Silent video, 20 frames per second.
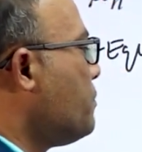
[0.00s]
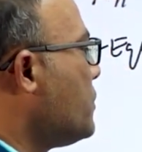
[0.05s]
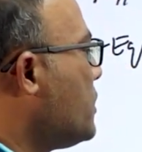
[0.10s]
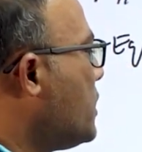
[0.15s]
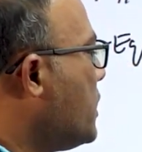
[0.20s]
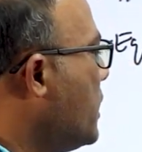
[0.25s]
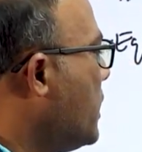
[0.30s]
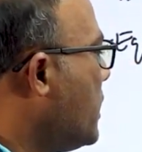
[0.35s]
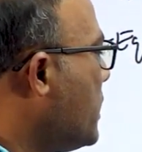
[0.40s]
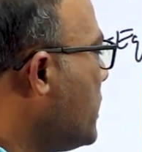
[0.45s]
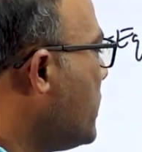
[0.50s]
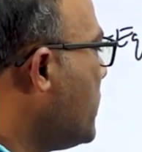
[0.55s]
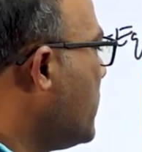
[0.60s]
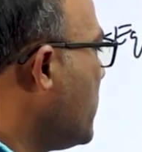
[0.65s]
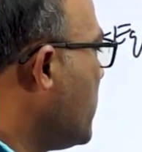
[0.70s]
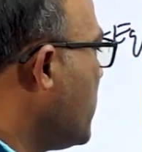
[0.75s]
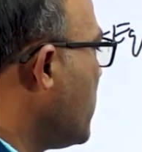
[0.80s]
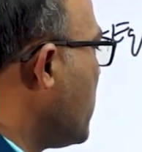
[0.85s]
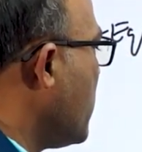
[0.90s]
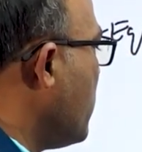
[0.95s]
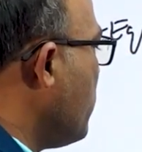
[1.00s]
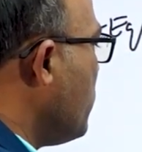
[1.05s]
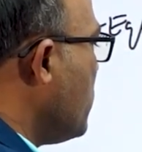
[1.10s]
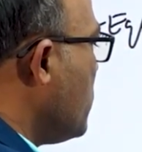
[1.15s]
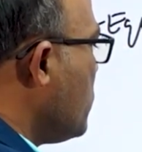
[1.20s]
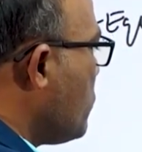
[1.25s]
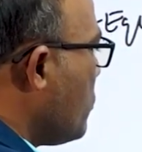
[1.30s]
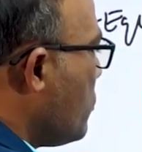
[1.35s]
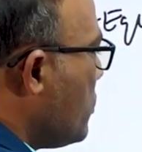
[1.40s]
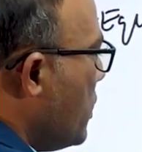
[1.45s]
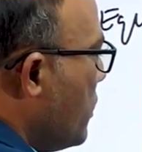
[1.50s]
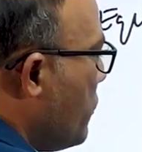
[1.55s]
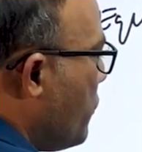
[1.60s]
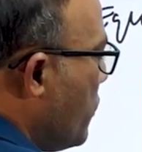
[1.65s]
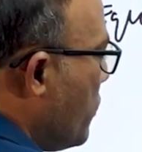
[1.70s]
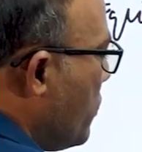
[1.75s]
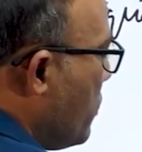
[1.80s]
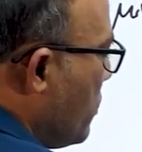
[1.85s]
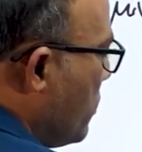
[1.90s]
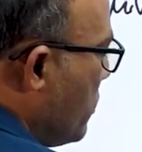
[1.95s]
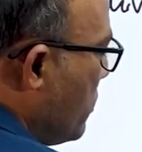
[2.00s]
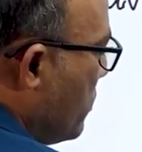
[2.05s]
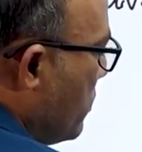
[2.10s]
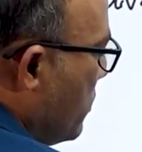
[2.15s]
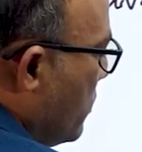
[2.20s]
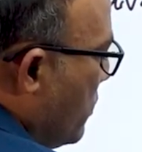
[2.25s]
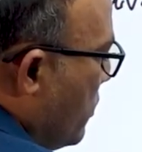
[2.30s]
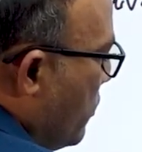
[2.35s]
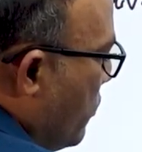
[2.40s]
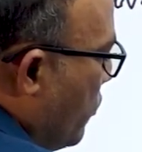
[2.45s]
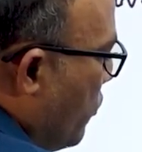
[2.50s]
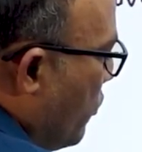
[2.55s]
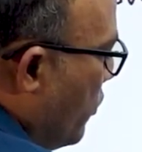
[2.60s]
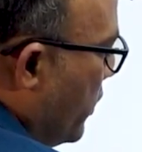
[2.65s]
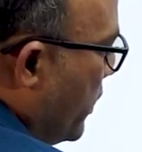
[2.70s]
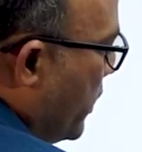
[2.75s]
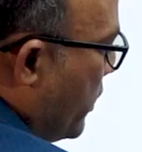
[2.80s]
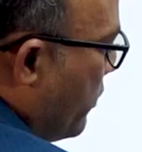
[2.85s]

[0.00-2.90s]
300 degree Kelvin. So therefore, volt